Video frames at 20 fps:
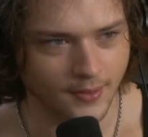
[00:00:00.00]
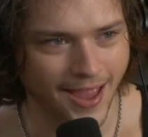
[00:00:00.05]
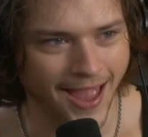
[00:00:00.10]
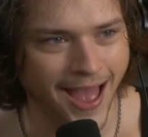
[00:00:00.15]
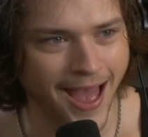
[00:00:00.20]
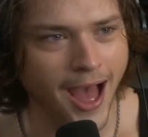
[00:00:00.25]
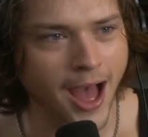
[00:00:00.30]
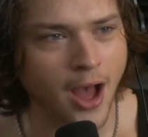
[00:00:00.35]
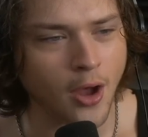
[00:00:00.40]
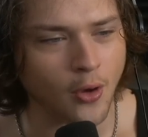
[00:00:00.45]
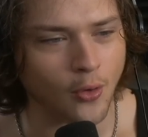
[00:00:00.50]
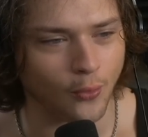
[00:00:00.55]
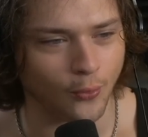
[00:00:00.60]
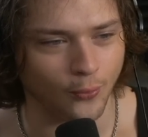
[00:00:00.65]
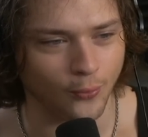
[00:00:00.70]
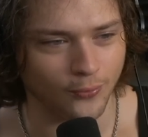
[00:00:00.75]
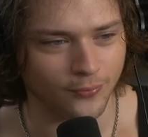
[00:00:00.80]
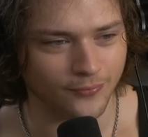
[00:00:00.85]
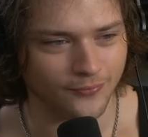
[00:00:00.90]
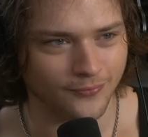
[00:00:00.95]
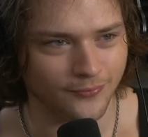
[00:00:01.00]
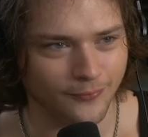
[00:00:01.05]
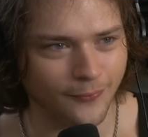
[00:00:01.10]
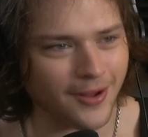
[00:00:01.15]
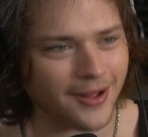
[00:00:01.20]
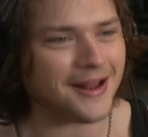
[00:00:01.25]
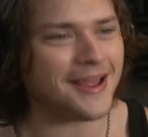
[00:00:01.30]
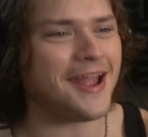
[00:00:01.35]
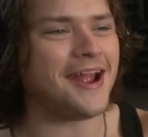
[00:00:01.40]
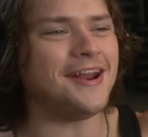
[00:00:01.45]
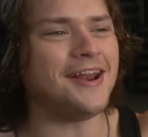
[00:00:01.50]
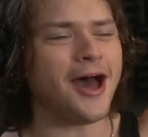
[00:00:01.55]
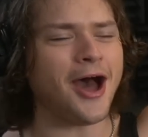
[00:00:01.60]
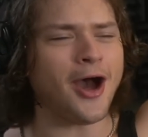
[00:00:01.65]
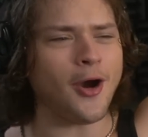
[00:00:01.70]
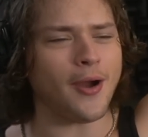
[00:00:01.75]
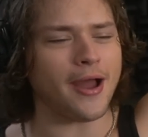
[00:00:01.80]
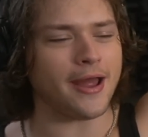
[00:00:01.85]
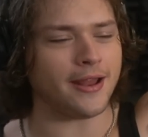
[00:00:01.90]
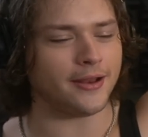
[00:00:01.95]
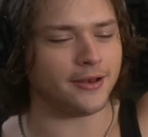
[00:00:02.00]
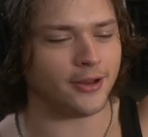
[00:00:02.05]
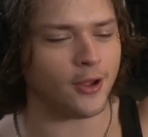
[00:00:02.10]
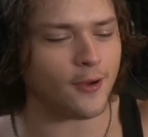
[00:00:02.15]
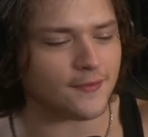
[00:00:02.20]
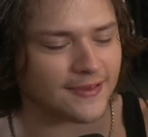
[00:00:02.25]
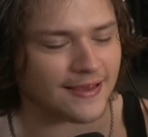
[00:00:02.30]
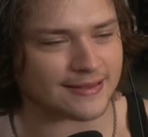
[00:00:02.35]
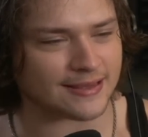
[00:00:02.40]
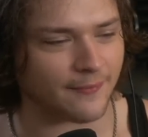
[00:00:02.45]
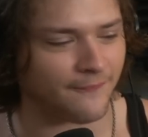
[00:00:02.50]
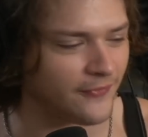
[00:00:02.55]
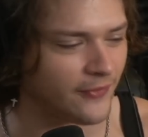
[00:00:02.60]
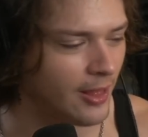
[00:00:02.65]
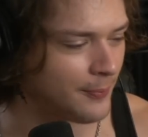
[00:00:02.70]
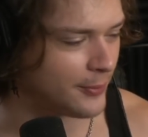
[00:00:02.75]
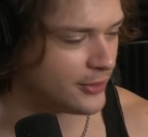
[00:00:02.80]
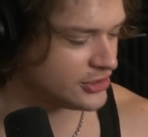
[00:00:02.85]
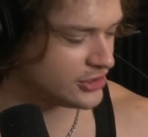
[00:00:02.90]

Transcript: Ow! What are you doing? Use it to fill up your